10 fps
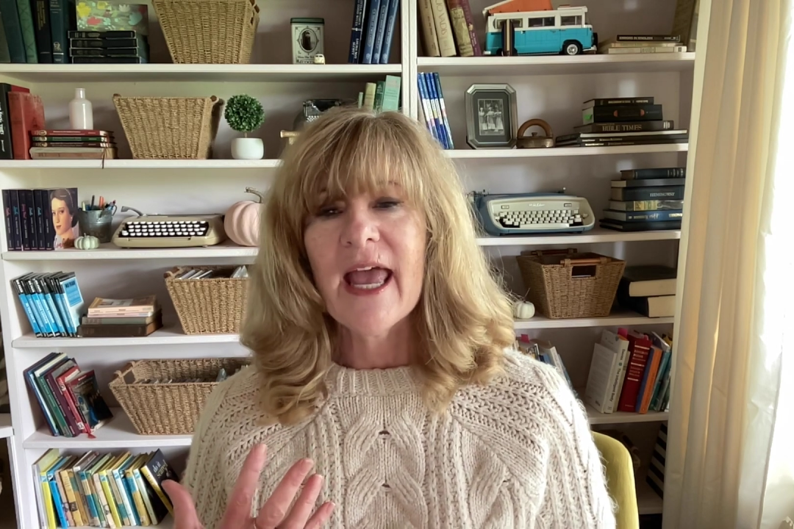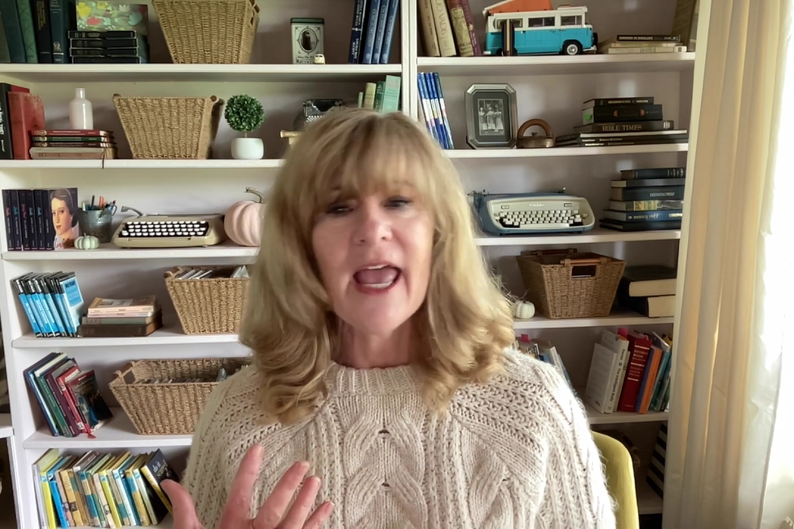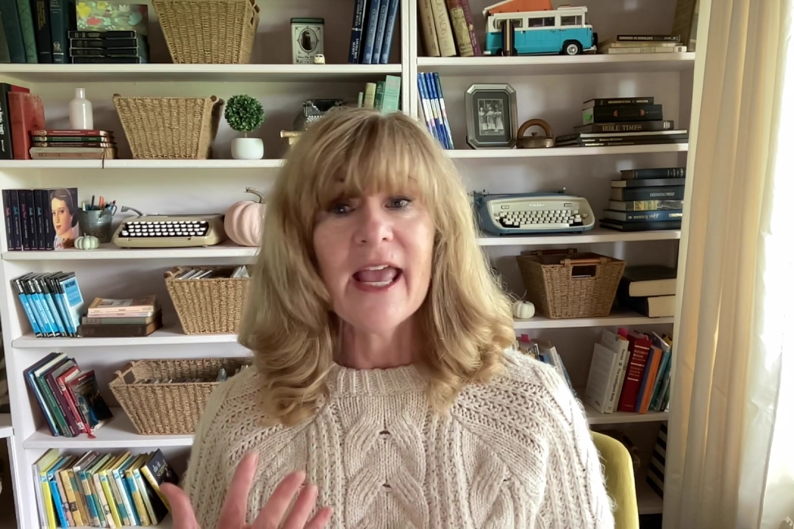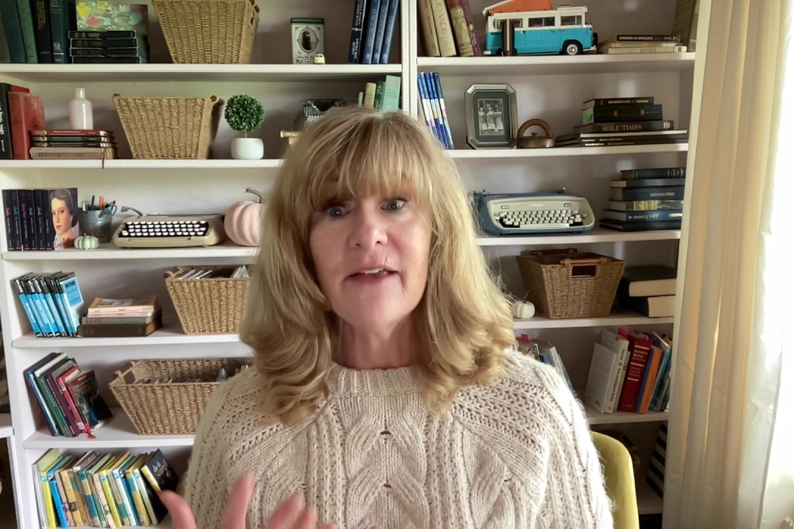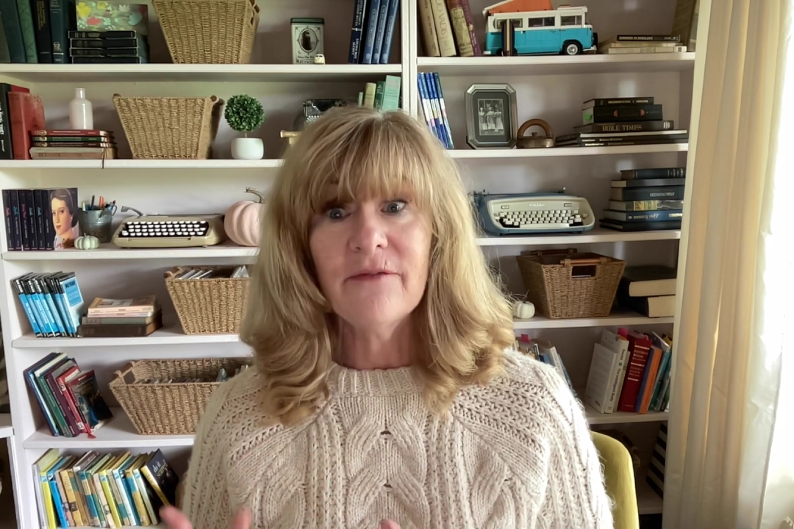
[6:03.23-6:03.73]

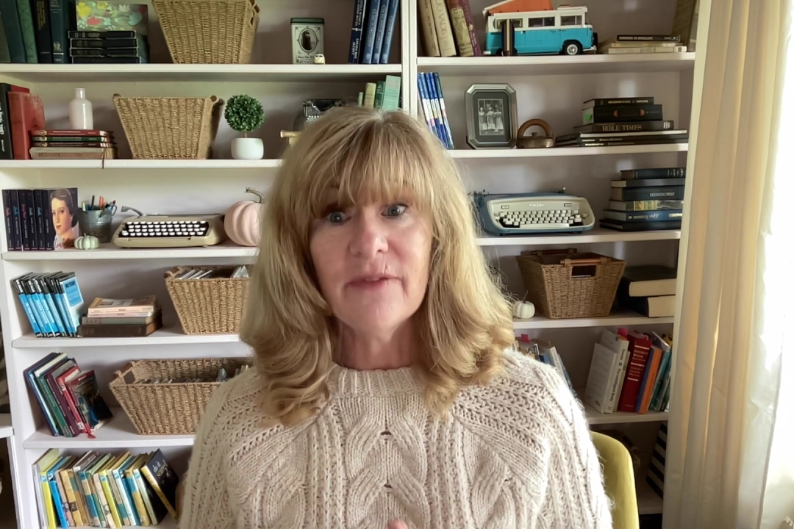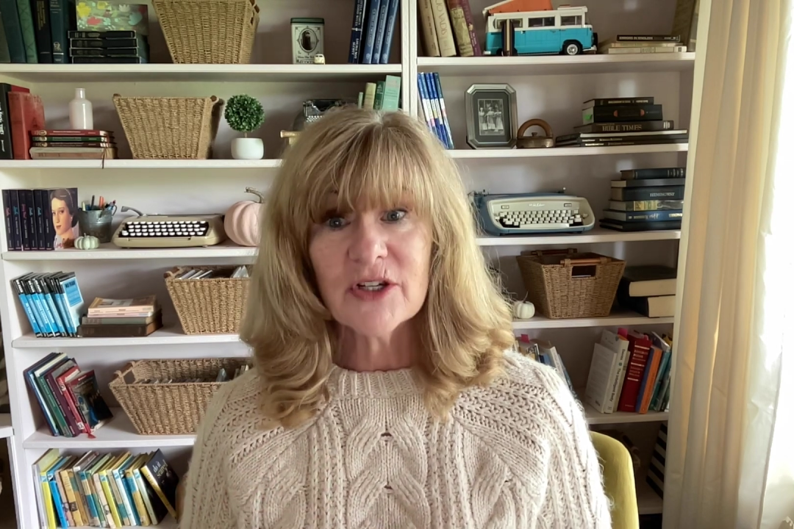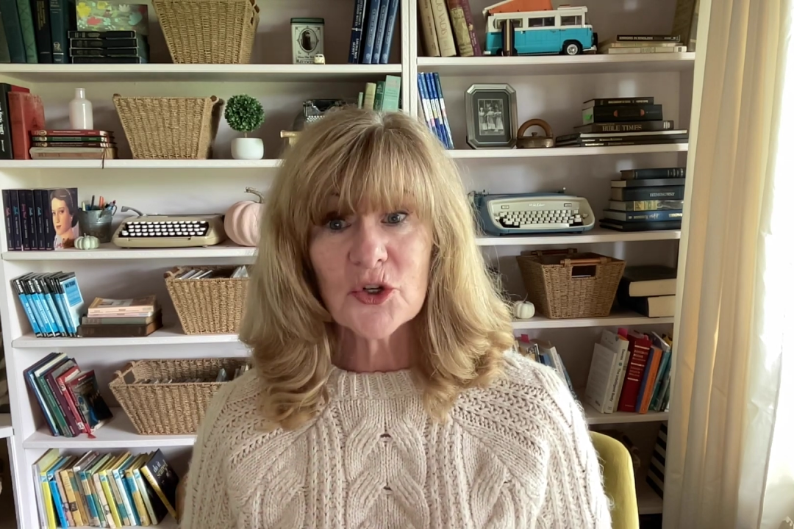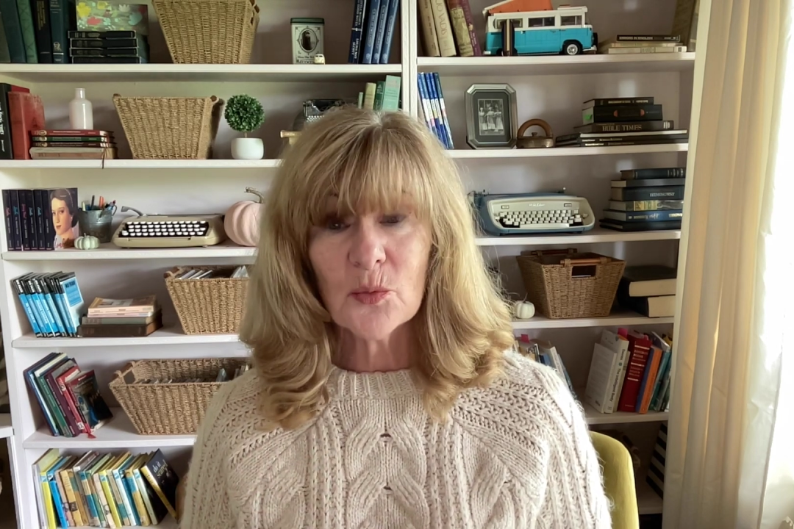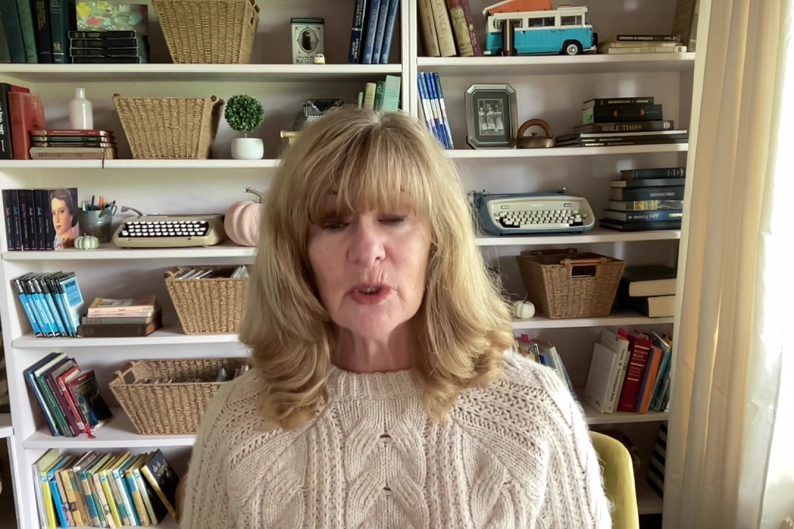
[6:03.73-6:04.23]
a
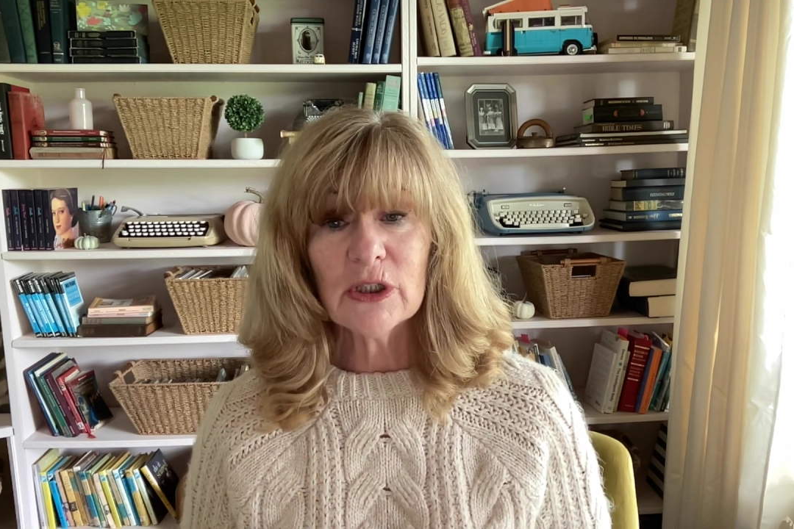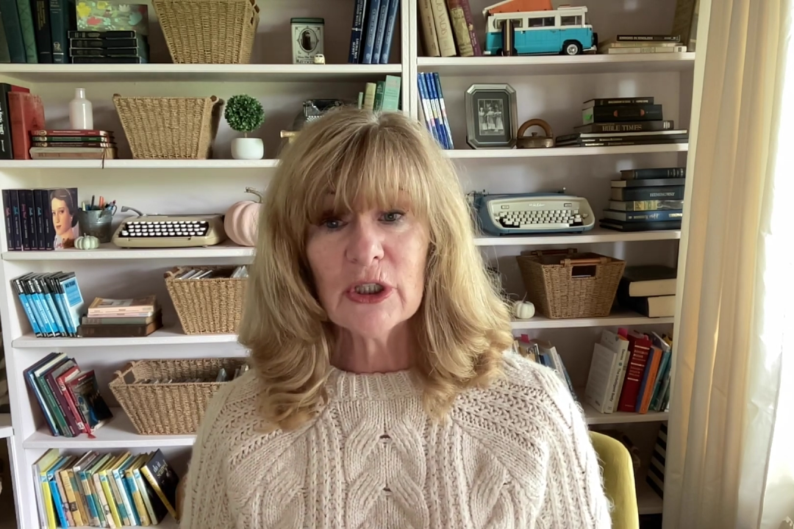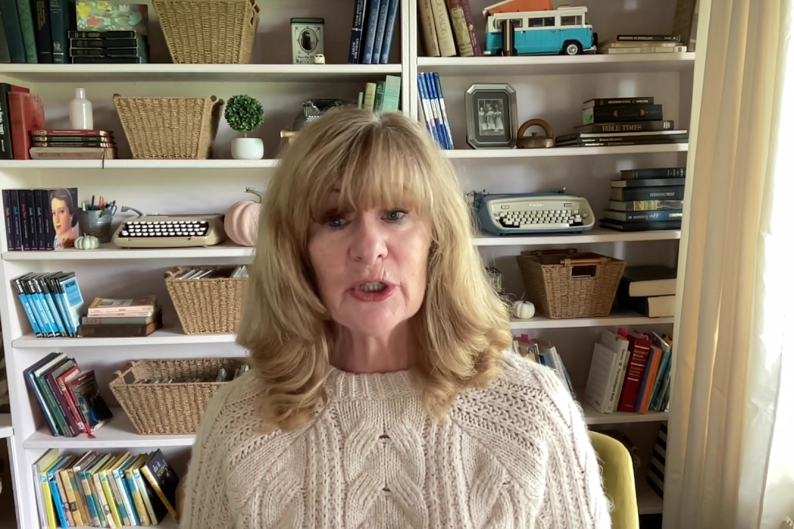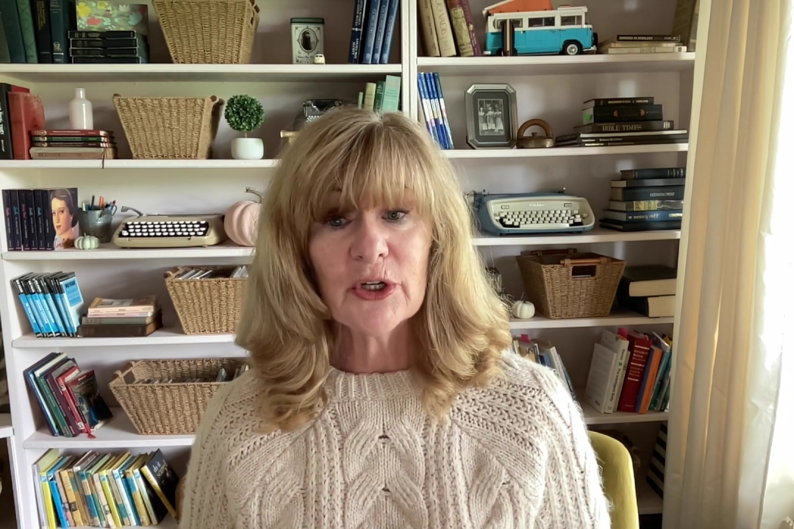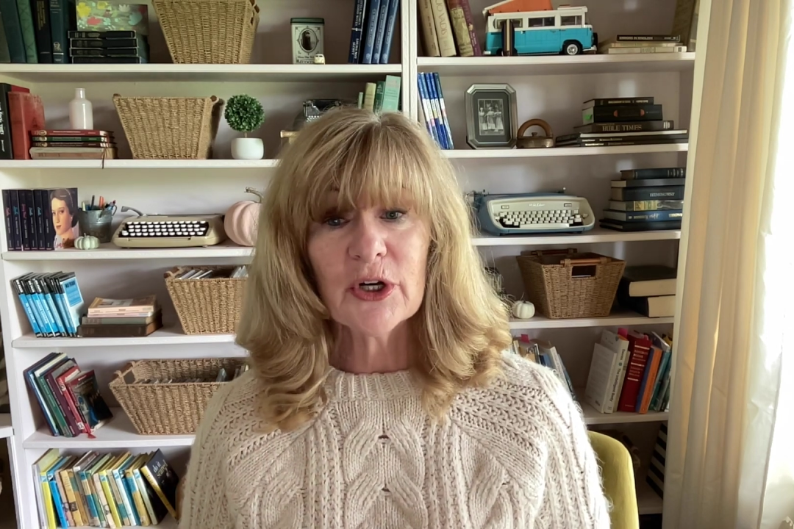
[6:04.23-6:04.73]
visual
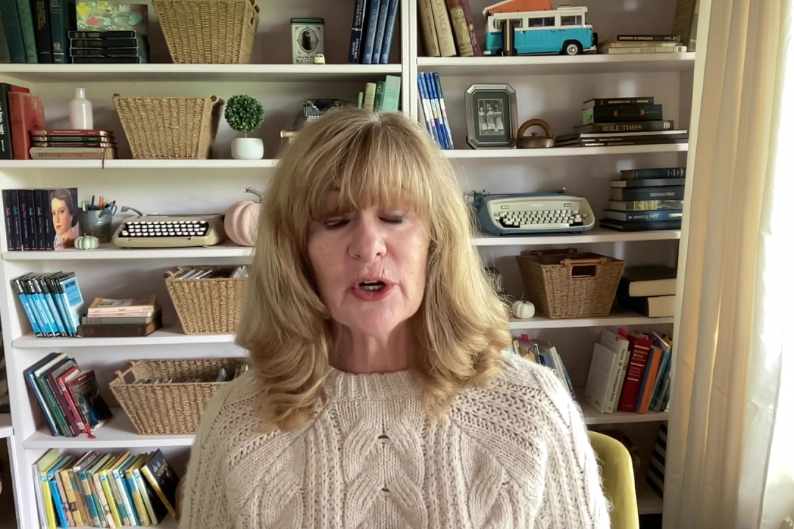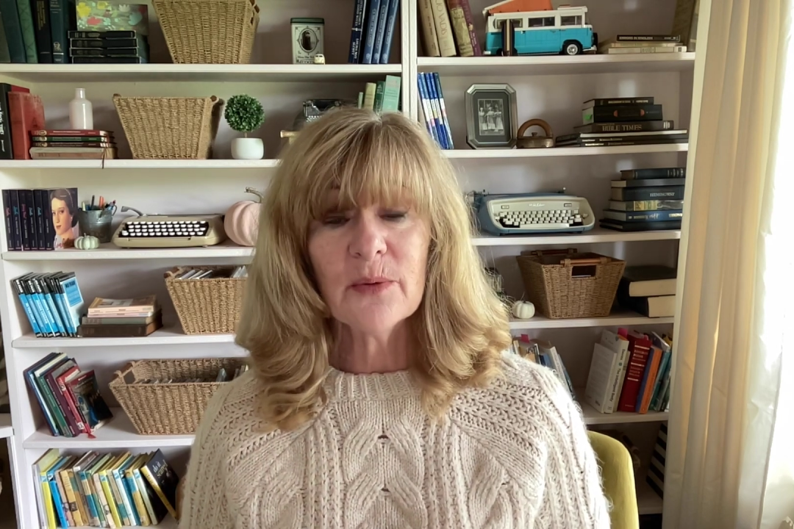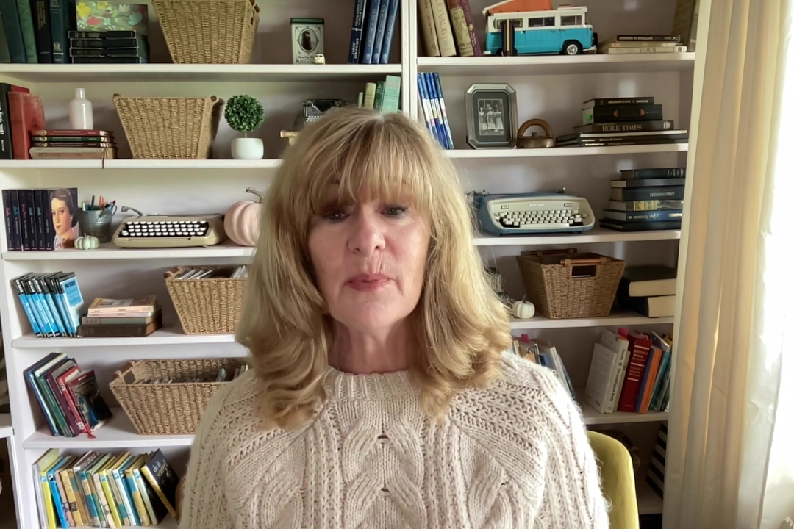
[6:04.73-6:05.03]
learner,